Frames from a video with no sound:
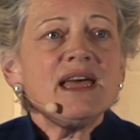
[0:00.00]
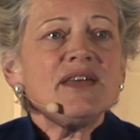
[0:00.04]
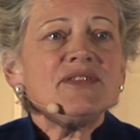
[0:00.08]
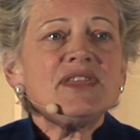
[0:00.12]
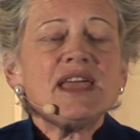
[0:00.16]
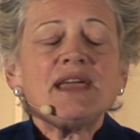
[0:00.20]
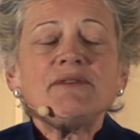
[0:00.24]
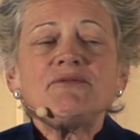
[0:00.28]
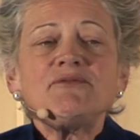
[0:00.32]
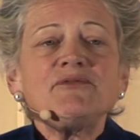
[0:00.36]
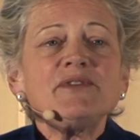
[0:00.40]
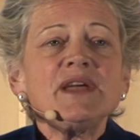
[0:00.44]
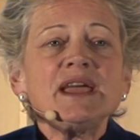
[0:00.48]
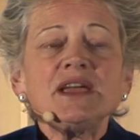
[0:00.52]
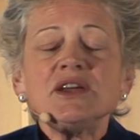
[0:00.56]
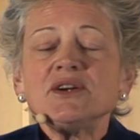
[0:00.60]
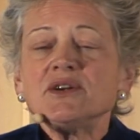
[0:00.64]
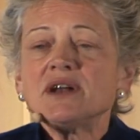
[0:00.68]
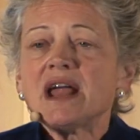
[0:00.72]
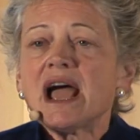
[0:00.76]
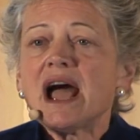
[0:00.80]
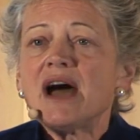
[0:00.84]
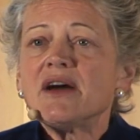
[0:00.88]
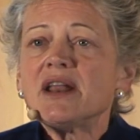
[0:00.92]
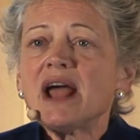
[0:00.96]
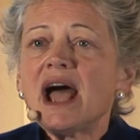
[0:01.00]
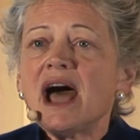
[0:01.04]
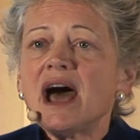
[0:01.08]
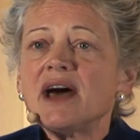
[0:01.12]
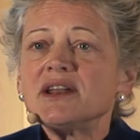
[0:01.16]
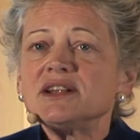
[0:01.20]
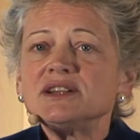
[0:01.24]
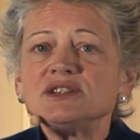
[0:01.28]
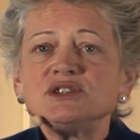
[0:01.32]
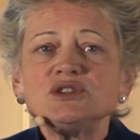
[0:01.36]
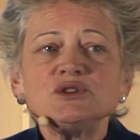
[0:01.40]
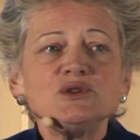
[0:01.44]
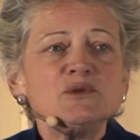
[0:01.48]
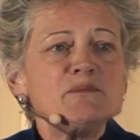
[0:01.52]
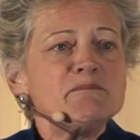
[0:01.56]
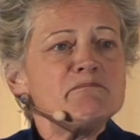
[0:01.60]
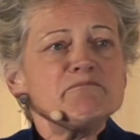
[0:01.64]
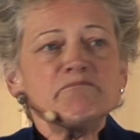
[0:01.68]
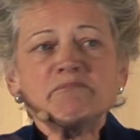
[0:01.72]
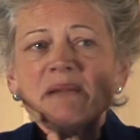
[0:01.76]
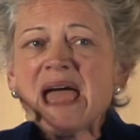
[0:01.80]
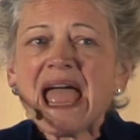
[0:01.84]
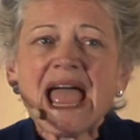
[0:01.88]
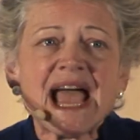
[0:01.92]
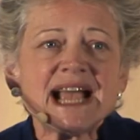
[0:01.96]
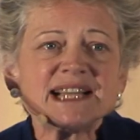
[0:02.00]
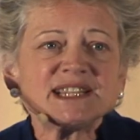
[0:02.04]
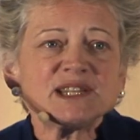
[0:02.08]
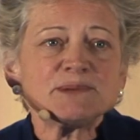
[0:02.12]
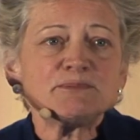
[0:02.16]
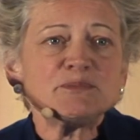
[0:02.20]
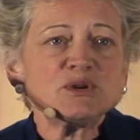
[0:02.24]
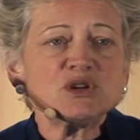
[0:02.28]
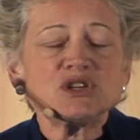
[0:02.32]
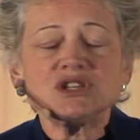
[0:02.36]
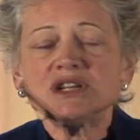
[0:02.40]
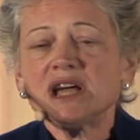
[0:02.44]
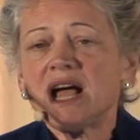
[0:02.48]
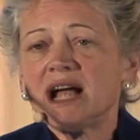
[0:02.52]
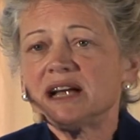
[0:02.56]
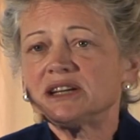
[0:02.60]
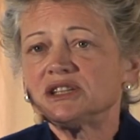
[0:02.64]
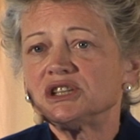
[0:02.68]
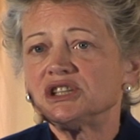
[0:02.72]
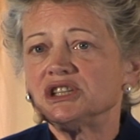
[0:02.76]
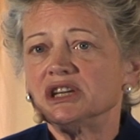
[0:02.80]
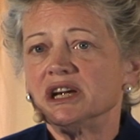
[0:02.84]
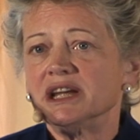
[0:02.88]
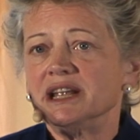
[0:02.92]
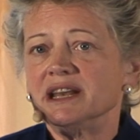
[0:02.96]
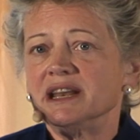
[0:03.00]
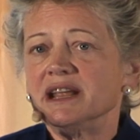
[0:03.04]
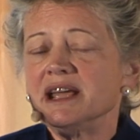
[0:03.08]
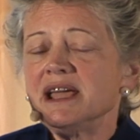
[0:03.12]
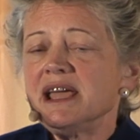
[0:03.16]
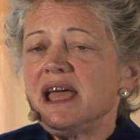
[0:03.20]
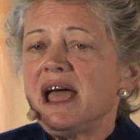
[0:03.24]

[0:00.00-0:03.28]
They figured out how to do mass production,